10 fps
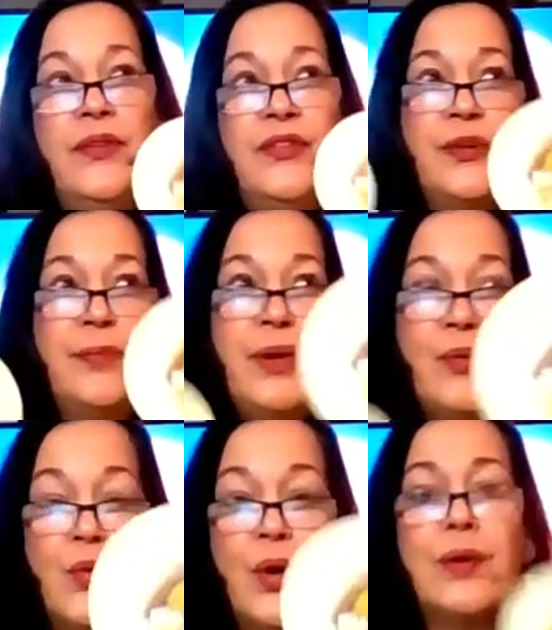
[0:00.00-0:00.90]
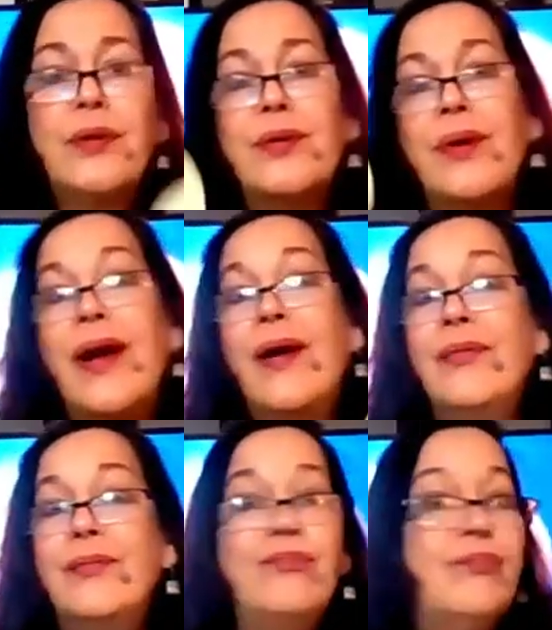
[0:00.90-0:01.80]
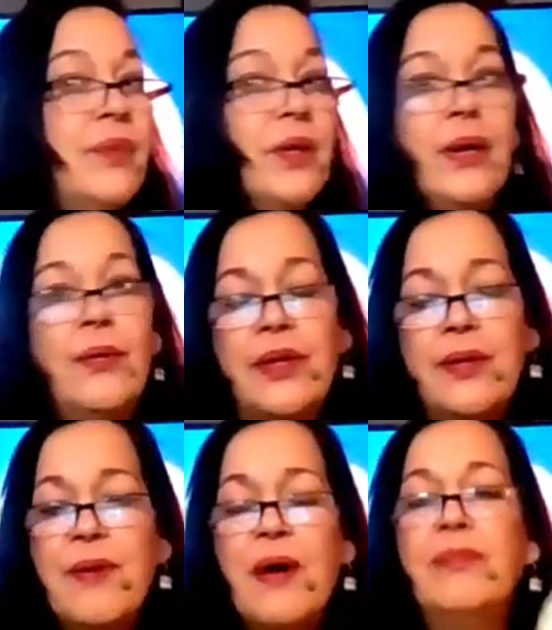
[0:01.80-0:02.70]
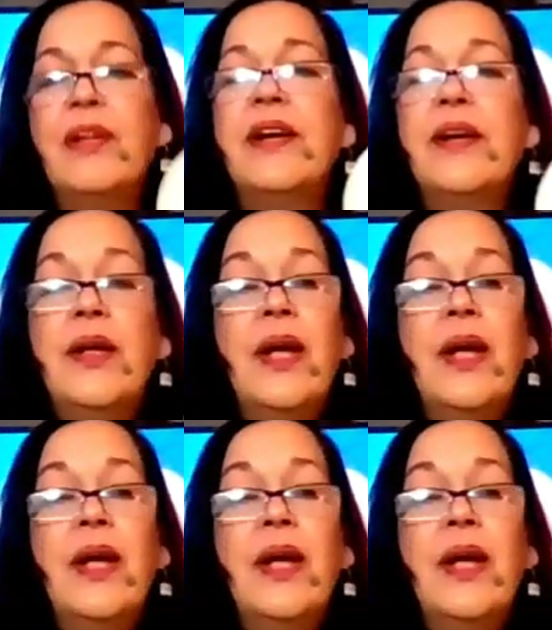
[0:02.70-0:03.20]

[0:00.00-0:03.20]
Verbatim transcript: This could be at work or out, you know, in the public.